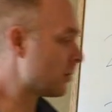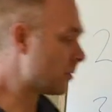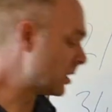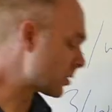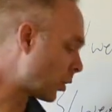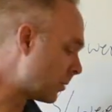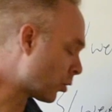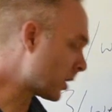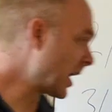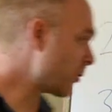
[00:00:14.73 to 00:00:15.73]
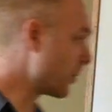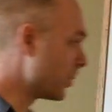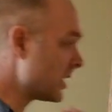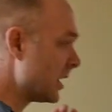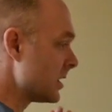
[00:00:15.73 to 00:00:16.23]
this whiteboard kind of
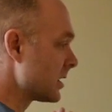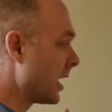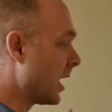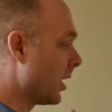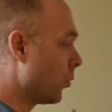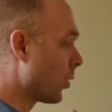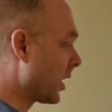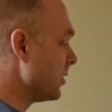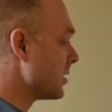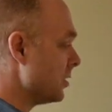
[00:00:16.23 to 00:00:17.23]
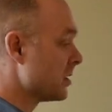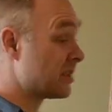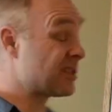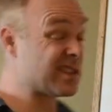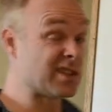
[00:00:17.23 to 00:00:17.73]
represents what I used to use as
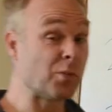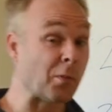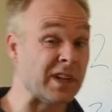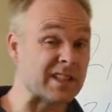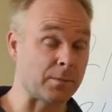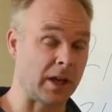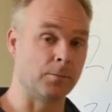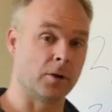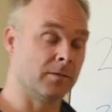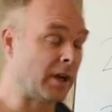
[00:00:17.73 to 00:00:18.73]
just a simple piece of paper.